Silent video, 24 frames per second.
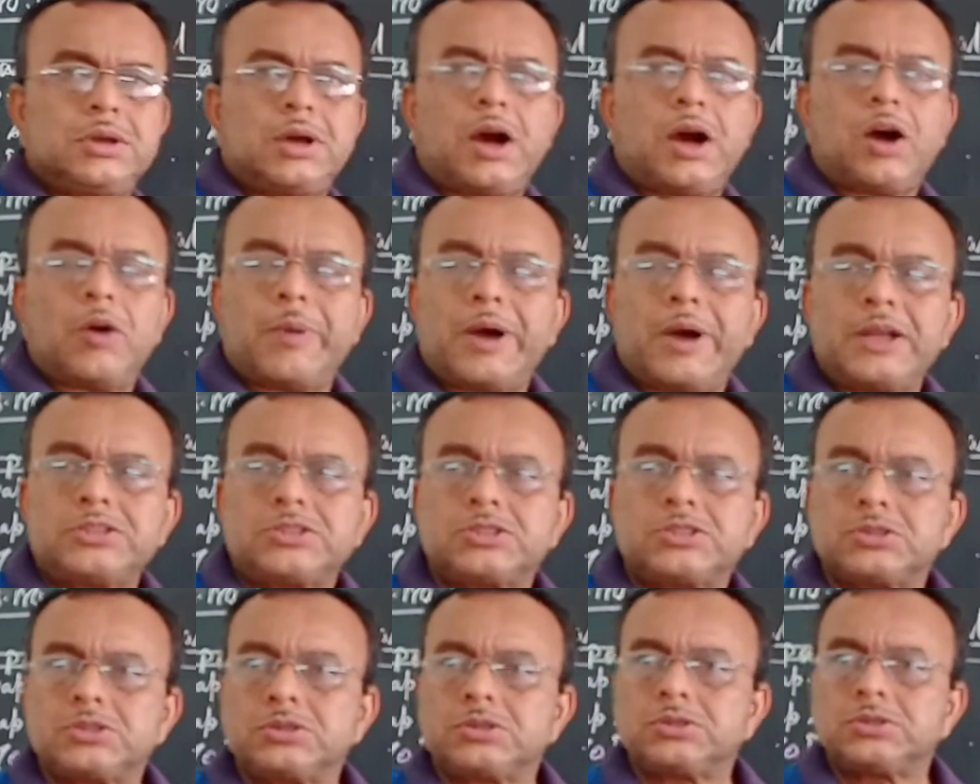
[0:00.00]
How much?
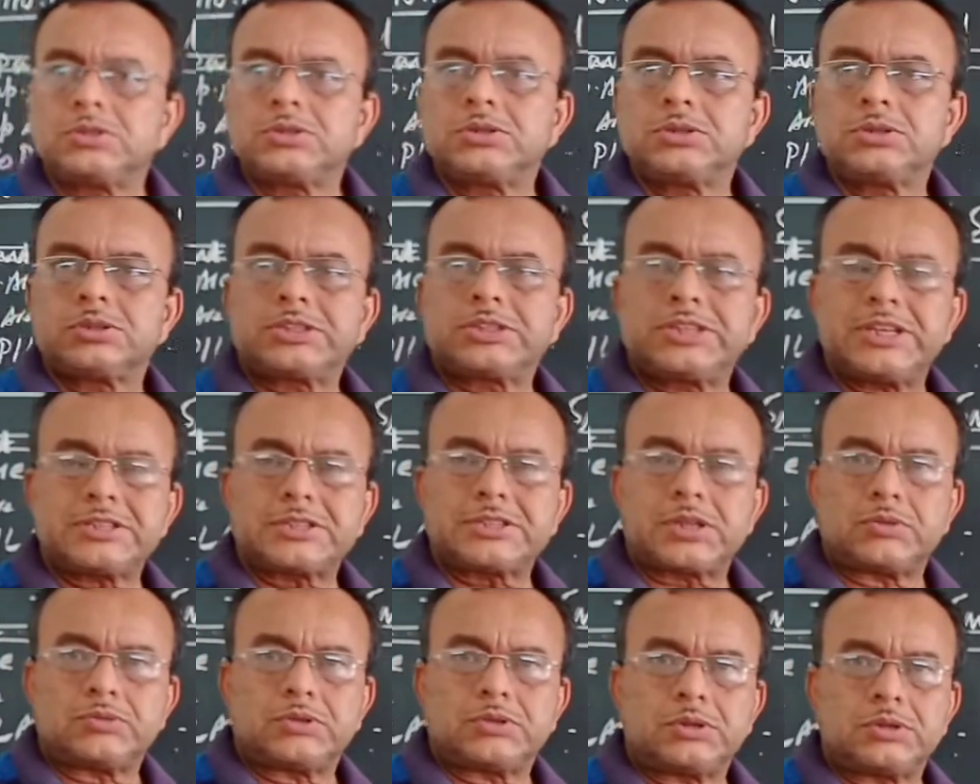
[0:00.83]

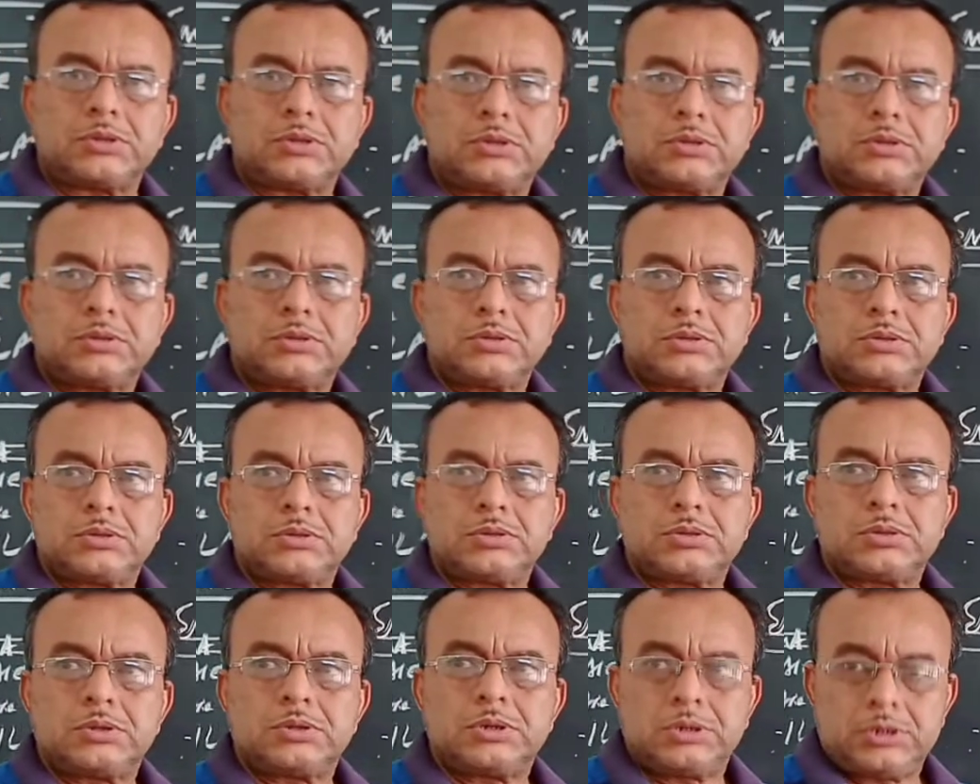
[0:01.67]
6,000.
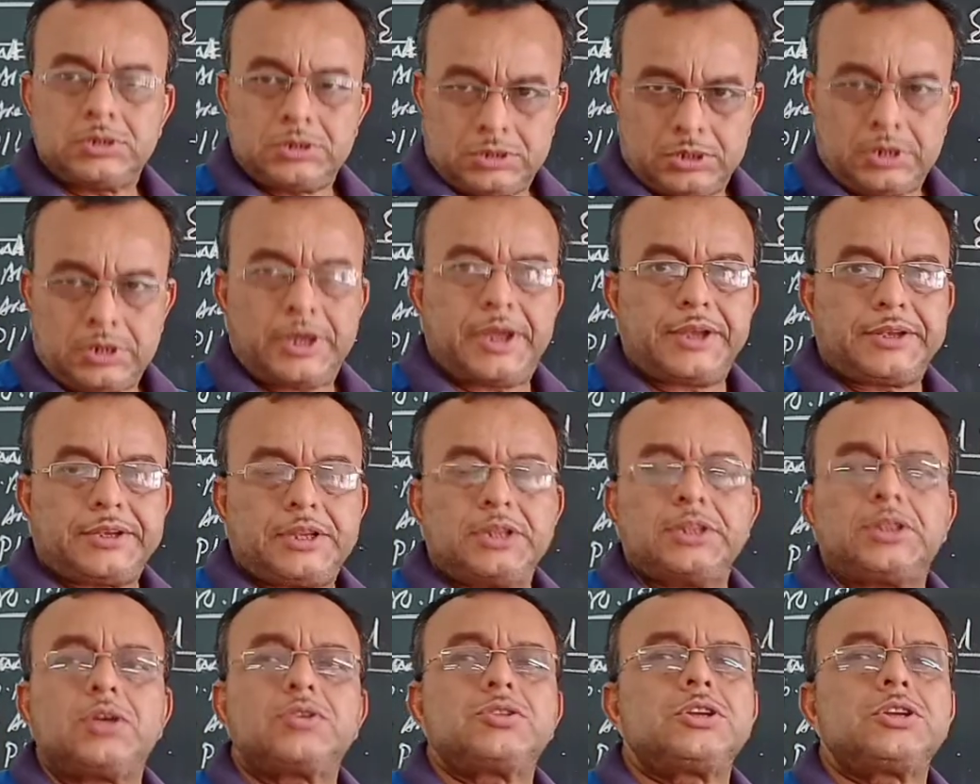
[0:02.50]

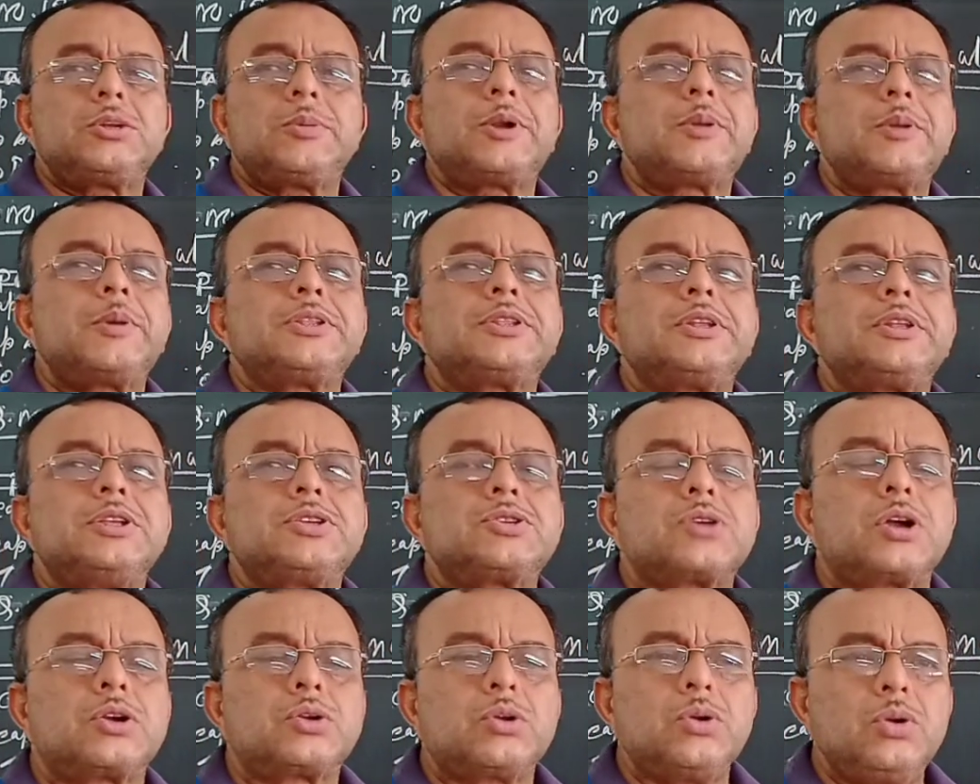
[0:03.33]
18,000 divided by 3 is
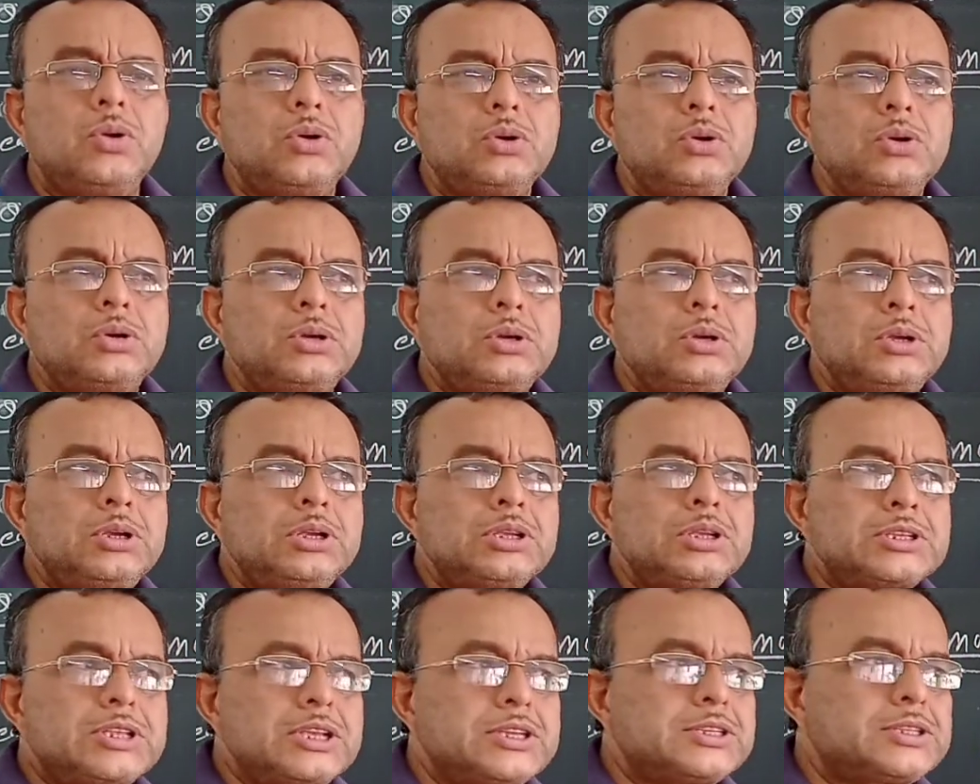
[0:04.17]
equal to
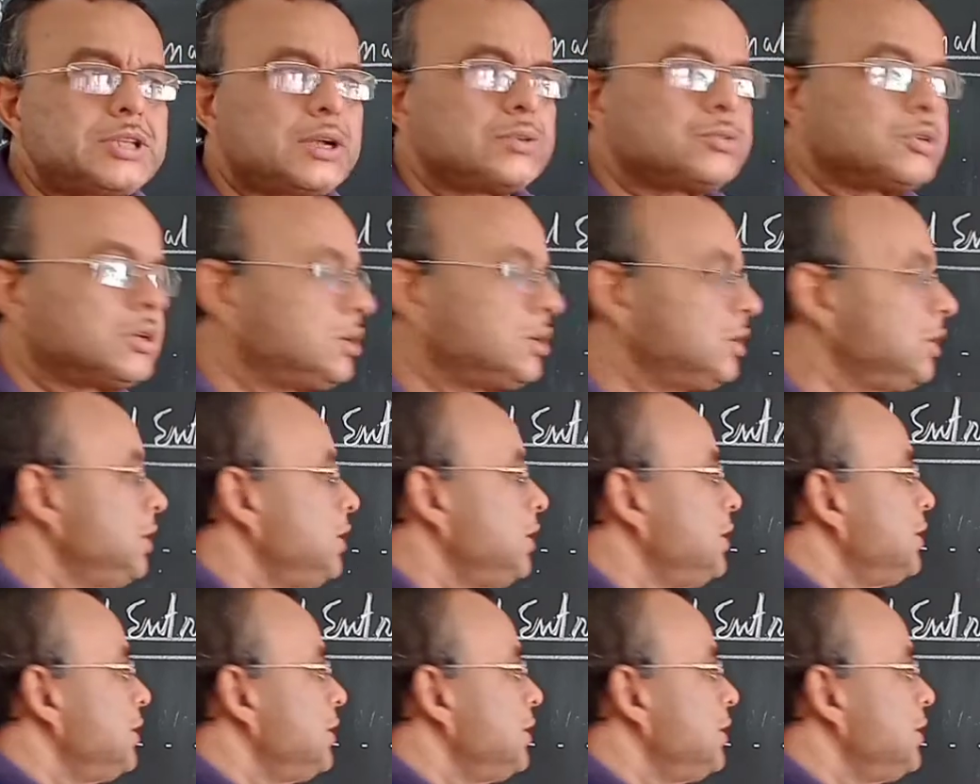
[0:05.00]
6,000.